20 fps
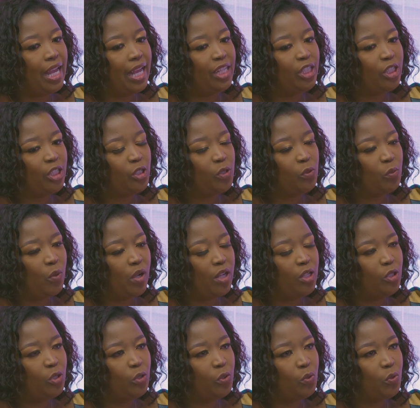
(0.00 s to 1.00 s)
I just
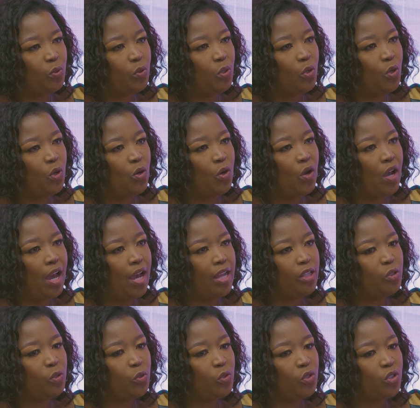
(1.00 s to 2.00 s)
want
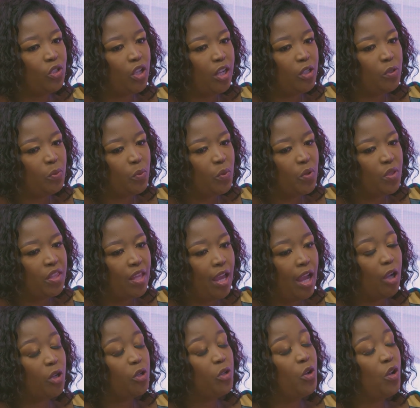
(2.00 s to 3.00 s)
us to start with
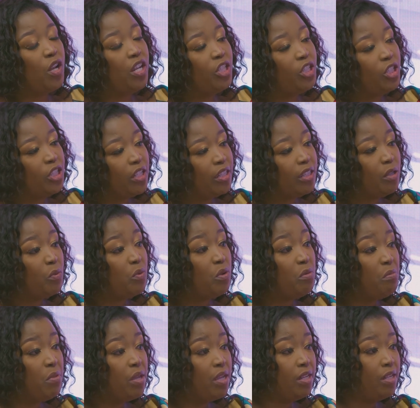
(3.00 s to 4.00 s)
acknowledging the
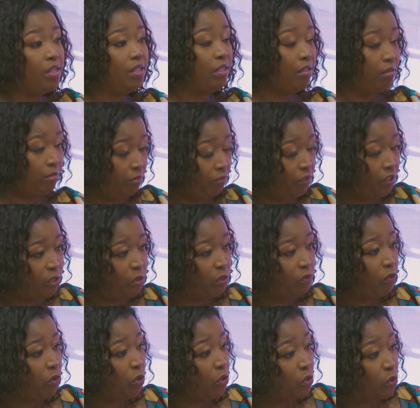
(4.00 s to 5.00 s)
women. First
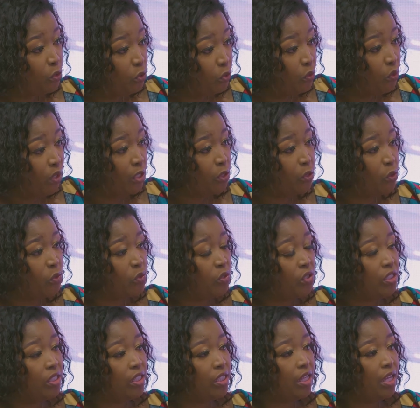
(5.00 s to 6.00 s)
of all, you, as you
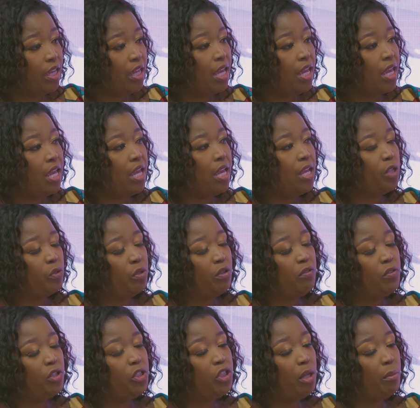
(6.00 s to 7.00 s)
sit here, as one
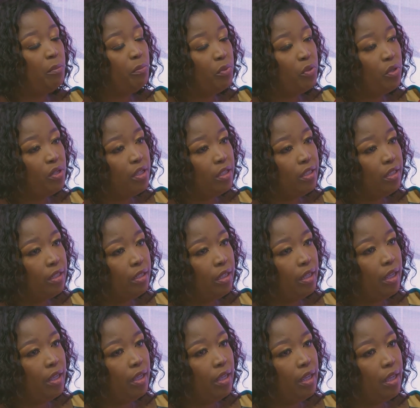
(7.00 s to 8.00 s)
of the
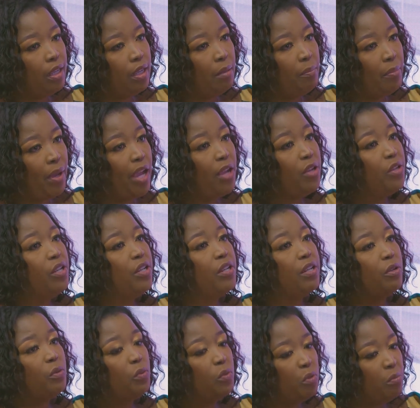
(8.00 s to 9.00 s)

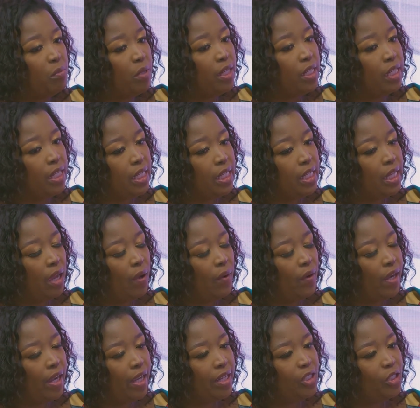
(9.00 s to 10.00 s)
pioneering women in our
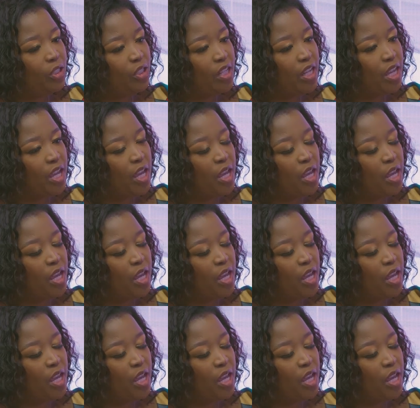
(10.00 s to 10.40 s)
country,